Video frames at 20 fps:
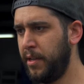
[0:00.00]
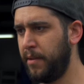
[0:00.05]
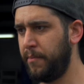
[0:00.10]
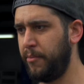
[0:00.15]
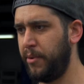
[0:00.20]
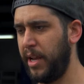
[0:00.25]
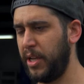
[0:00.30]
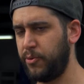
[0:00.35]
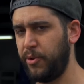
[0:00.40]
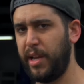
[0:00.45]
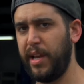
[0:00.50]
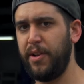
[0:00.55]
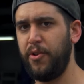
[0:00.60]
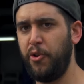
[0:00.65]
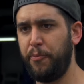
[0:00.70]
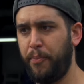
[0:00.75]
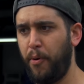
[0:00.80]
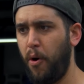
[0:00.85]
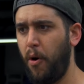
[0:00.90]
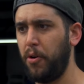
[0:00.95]
but as we get
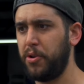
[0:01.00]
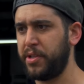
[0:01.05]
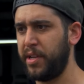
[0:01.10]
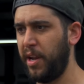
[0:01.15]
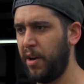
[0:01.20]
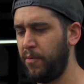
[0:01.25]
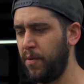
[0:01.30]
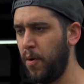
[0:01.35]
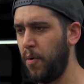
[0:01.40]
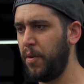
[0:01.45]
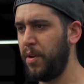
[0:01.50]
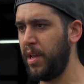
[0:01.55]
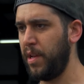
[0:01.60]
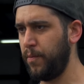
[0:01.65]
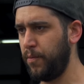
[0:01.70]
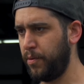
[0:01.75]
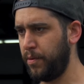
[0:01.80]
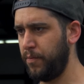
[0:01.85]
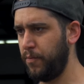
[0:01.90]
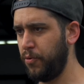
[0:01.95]
new parts kind of rolling
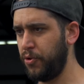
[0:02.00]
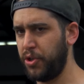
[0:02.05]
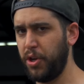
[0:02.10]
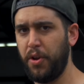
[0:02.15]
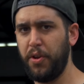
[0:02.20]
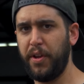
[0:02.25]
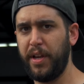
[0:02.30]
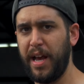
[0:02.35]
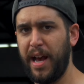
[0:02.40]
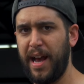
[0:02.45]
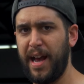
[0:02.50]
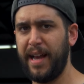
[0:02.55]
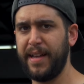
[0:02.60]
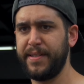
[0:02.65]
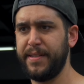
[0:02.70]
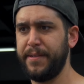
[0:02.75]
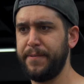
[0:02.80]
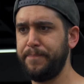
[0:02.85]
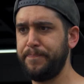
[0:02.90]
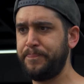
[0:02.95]
in, we'll show you guys
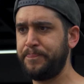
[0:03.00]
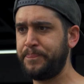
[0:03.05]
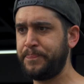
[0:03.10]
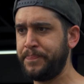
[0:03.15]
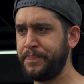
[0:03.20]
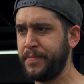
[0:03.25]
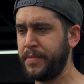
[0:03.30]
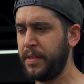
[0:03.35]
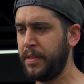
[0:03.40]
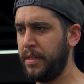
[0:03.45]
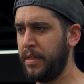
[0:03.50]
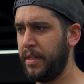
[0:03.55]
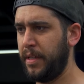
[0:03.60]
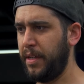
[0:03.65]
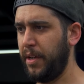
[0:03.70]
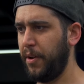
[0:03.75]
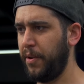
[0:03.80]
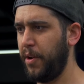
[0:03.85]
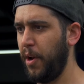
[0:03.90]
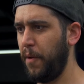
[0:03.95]
and
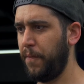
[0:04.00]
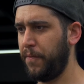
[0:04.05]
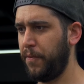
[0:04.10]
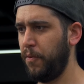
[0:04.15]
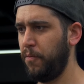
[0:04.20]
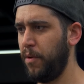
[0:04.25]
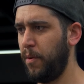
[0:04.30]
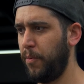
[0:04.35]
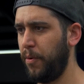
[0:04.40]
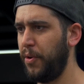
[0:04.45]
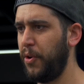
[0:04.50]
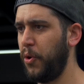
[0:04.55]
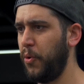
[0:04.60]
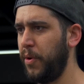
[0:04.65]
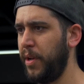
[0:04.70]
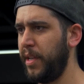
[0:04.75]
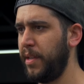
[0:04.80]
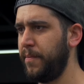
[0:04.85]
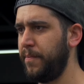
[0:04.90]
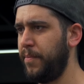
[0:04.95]
go through what we're
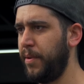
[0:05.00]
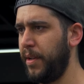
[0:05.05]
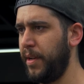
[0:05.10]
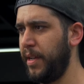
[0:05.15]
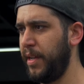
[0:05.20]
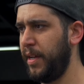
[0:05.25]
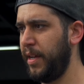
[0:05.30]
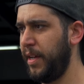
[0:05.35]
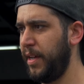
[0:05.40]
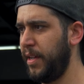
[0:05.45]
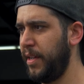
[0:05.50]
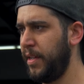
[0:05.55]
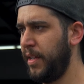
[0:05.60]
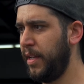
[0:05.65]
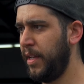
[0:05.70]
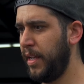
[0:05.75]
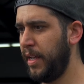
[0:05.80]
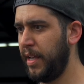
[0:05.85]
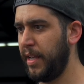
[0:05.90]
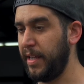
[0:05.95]
doing. But
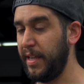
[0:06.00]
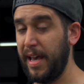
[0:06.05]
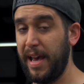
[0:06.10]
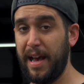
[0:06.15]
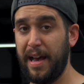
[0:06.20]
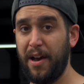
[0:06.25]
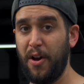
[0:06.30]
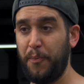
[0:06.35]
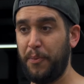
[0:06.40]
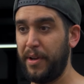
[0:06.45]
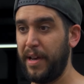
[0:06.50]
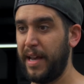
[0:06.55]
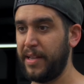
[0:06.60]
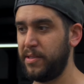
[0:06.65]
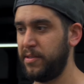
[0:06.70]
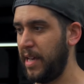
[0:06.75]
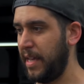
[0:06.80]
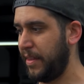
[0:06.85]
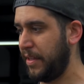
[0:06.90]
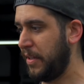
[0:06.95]
yeah, I hope you
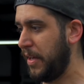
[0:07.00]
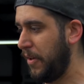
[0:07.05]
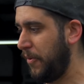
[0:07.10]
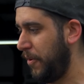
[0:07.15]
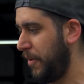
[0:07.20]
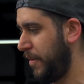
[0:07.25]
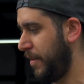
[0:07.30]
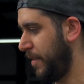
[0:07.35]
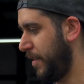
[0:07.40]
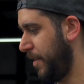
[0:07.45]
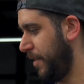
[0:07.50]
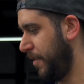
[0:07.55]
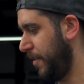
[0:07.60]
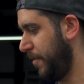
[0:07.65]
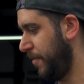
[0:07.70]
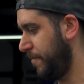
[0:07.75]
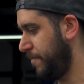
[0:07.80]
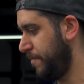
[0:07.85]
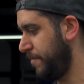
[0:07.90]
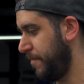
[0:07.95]
guys like the color.
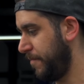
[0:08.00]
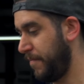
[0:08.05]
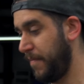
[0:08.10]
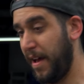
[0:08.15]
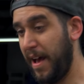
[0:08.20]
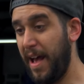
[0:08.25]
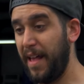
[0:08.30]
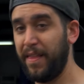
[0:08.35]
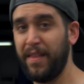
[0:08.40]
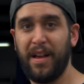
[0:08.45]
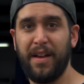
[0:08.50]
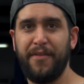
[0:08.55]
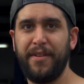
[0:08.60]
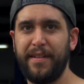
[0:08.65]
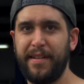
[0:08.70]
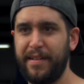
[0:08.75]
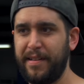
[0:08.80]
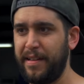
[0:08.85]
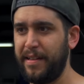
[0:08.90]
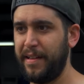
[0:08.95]
I love
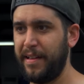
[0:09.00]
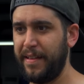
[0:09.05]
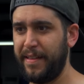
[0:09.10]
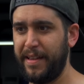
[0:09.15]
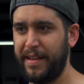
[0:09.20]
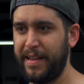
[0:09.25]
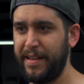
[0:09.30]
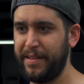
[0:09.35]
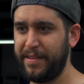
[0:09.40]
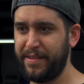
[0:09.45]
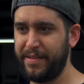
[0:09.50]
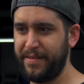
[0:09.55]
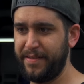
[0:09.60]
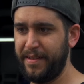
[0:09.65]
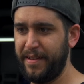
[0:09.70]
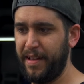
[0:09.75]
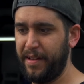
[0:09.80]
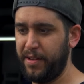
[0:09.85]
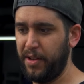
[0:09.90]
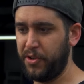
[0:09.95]
it, and I think it's
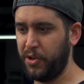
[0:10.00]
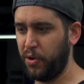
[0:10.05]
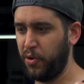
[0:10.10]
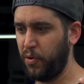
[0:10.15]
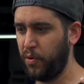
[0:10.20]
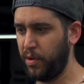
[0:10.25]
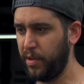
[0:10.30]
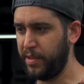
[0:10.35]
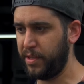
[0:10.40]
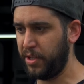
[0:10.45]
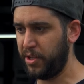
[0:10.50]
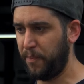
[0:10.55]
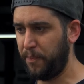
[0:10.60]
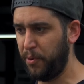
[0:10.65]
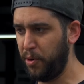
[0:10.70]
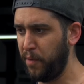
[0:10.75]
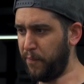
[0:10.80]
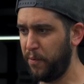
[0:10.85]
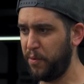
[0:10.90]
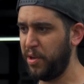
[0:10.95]
such a
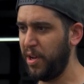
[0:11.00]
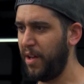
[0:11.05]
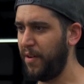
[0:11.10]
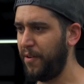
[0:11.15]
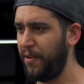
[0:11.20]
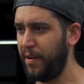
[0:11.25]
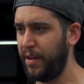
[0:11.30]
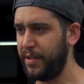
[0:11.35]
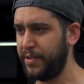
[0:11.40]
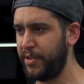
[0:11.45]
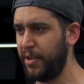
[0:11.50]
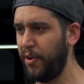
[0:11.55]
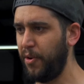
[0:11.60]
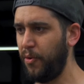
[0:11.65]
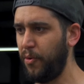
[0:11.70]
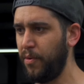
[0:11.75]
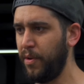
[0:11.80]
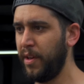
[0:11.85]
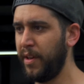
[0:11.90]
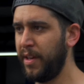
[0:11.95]
beautiful color, and it's
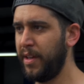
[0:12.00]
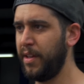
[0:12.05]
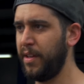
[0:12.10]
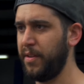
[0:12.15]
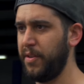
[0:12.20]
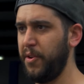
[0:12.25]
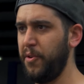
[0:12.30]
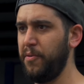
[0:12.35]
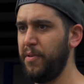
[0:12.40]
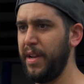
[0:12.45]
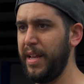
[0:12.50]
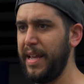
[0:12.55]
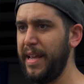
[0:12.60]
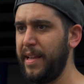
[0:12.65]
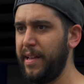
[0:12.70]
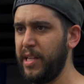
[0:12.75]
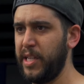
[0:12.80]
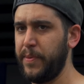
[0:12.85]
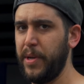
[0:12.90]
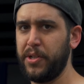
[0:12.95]
so
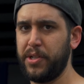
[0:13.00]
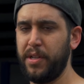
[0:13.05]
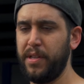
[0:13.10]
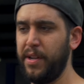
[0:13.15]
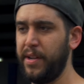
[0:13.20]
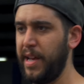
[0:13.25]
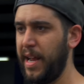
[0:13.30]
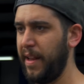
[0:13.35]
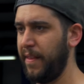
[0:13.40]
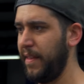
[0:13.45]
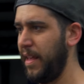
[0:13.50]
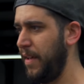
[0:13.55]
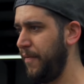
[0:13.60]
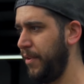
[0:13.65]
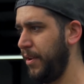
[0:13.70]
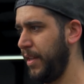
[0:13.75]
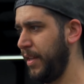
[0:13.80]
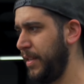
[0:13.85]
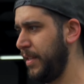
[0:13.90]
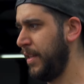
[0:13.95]
unique, especially the
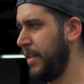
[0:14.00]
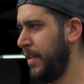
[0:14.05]
911. And